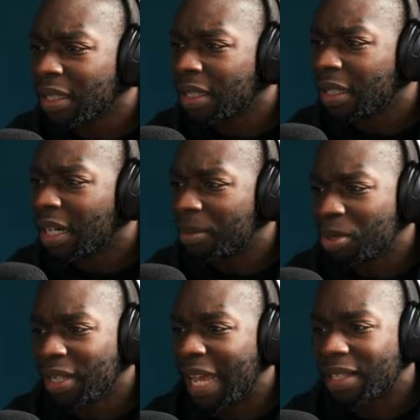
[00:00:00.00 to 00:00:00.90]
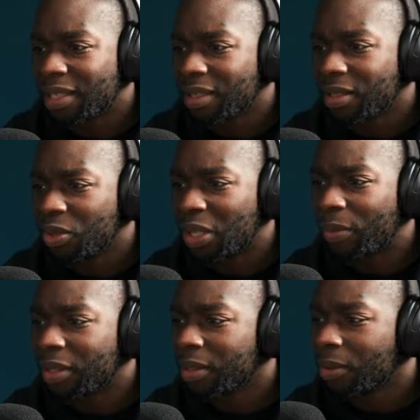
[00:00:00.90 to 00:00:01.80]
I'm just going to guess. Do that
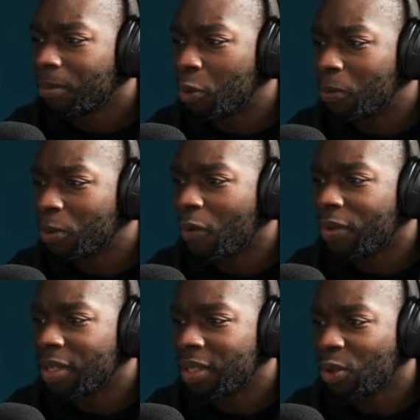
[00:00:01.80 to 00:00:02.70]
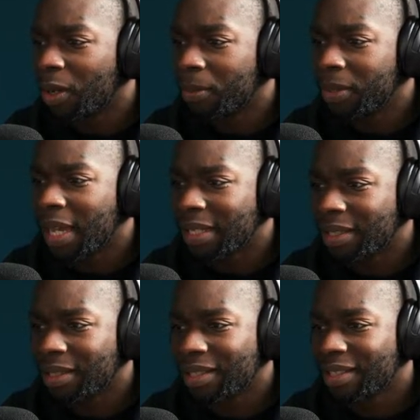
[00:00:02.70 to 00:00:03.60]
one. Boom. Confidence has gone up.
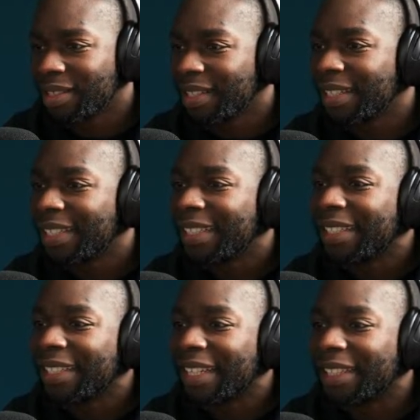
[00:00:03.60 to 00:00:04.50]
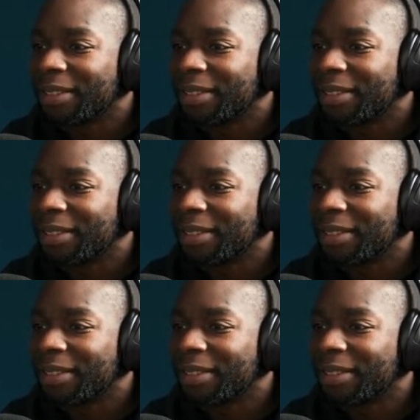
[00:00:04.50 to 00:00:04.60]
Yes. Okay.